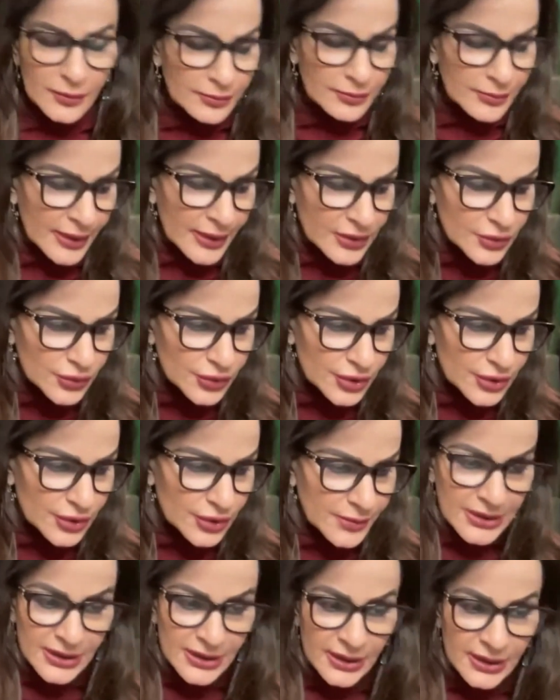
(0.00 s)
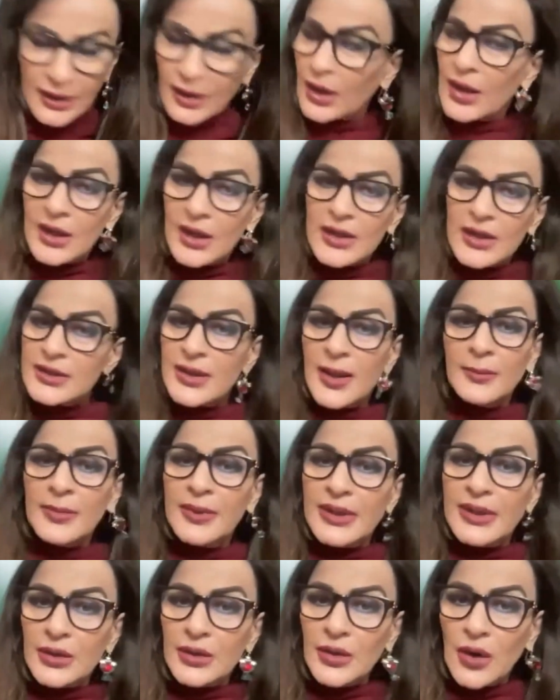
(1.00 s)
my social media,
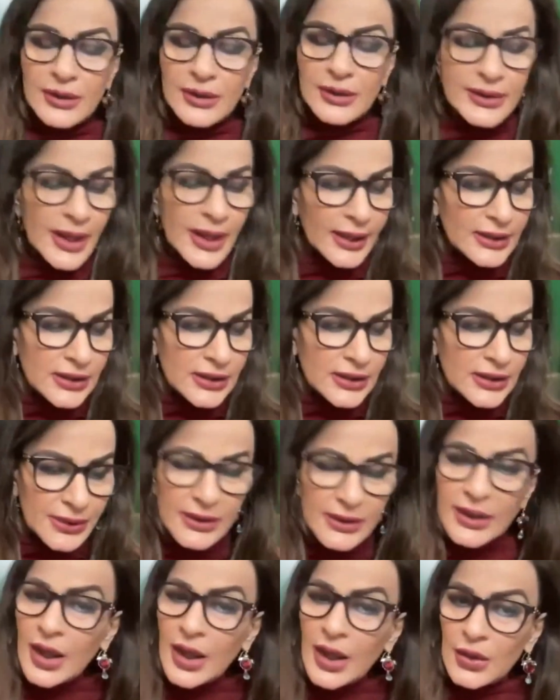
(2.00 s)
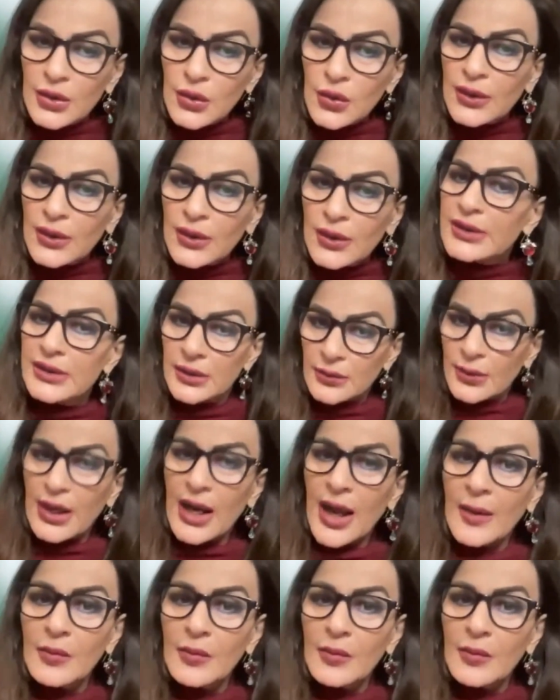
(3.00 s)
somebody contacted me that I know, and they said, well,
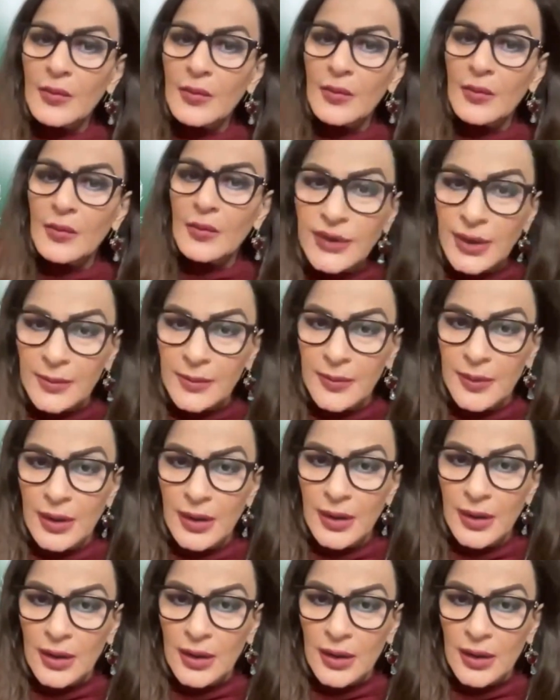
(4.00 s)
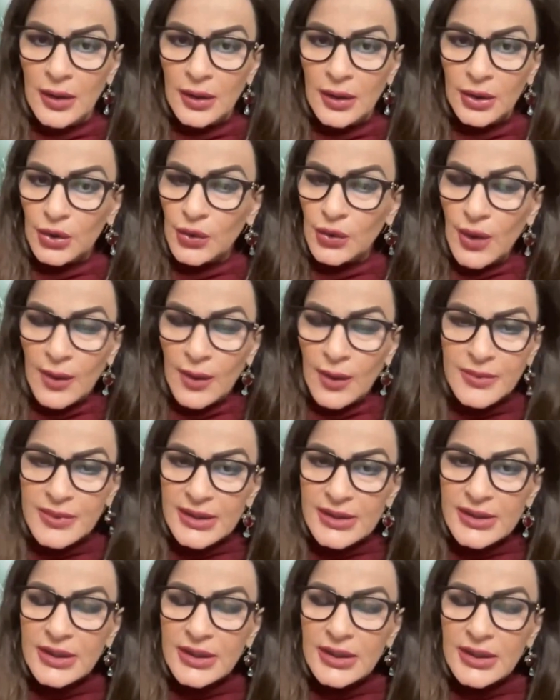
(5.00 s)
I'm one of them. You know, I'm
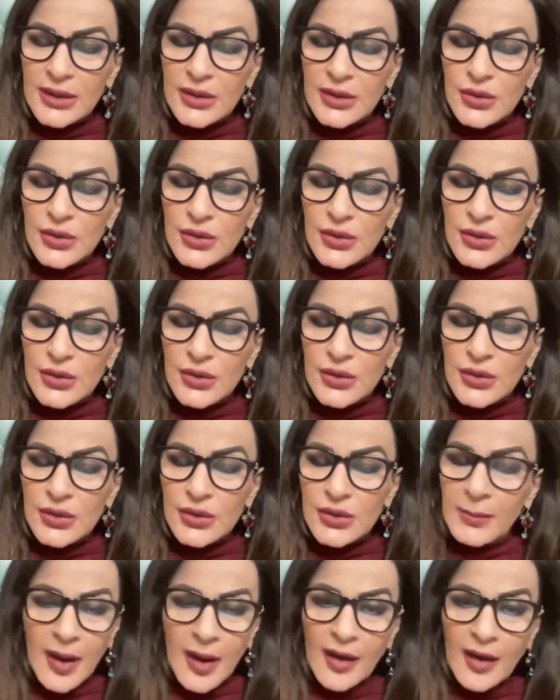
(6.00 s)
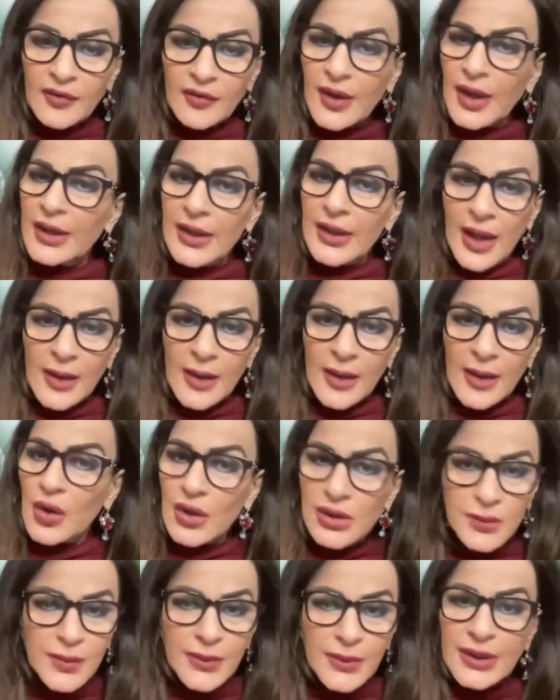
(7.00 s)
60 years old and above, and I'm
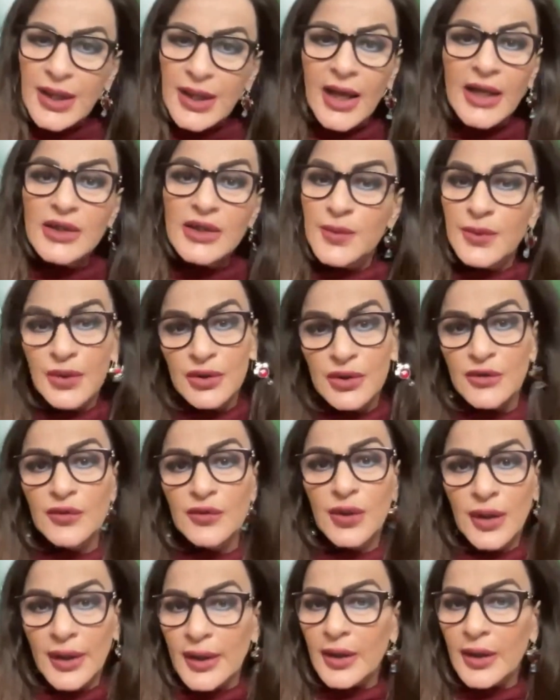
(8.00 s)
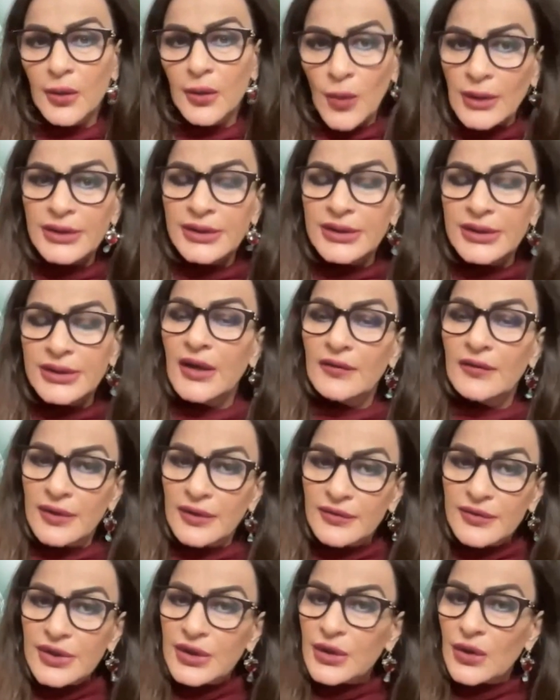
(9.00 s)
hospitalized because of the air quality. I've
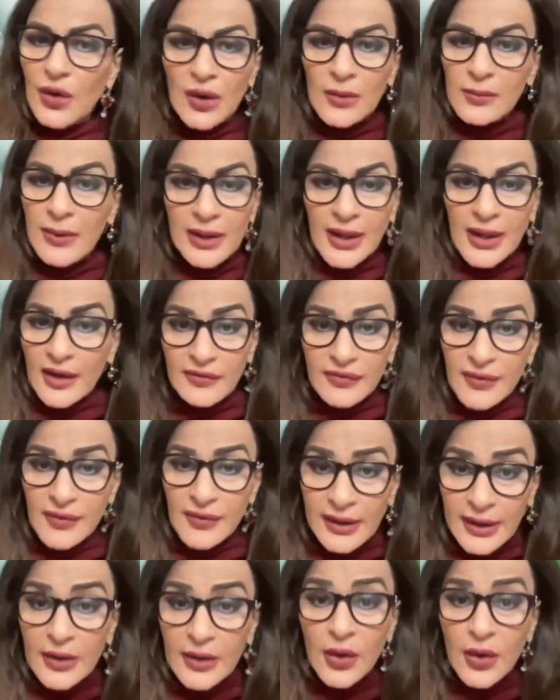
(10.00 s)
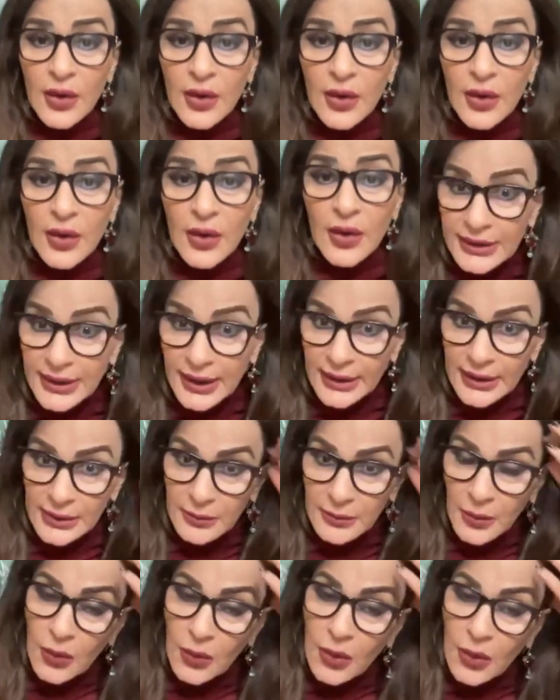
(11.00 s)
lived here all my life. I cannot breathe
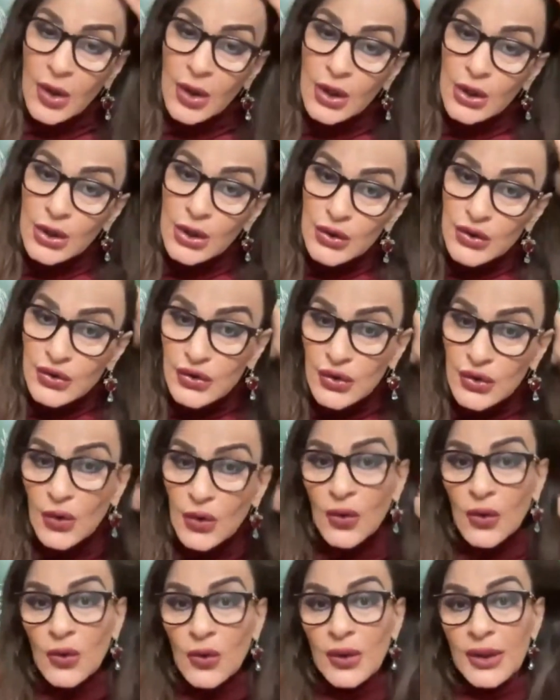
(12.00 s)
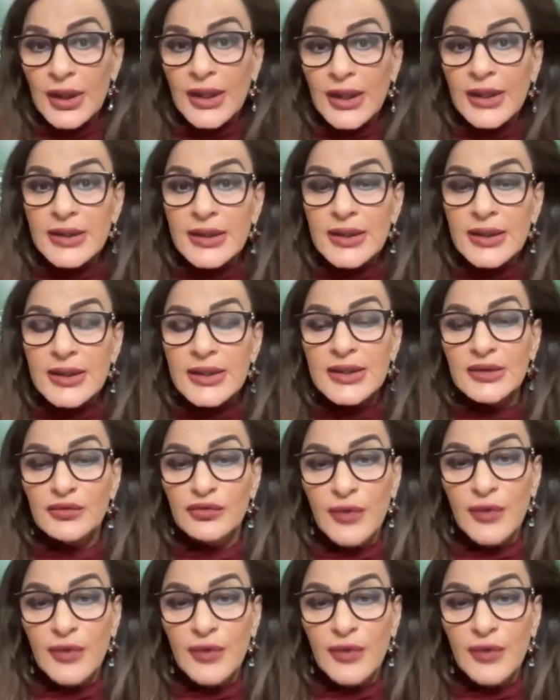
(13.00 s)
anymore. So it is